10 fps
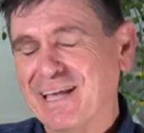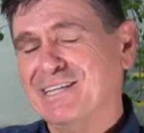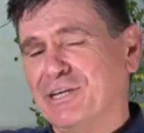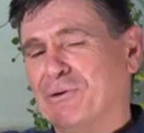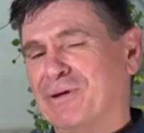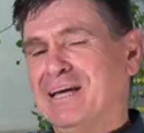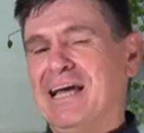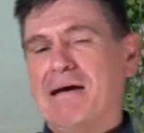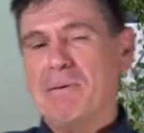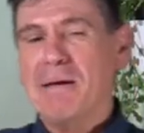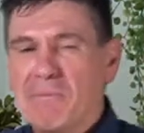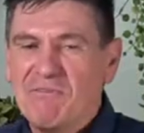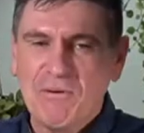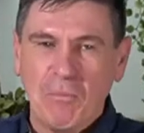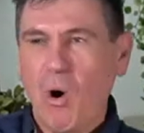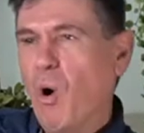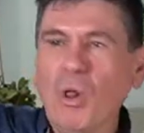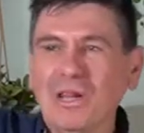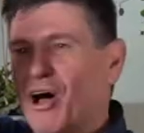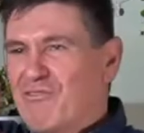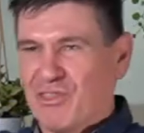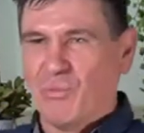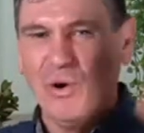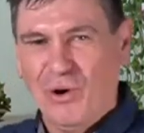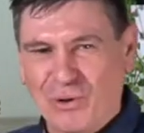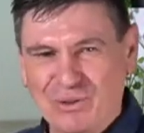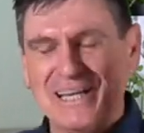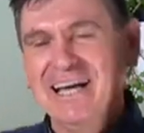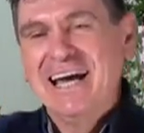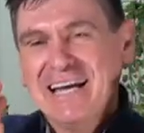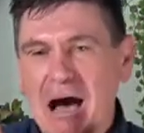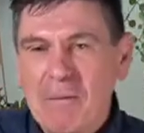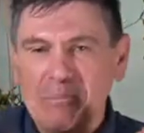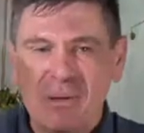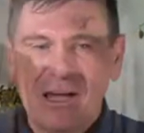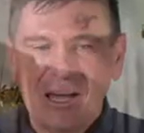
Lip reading: So people from all over the world come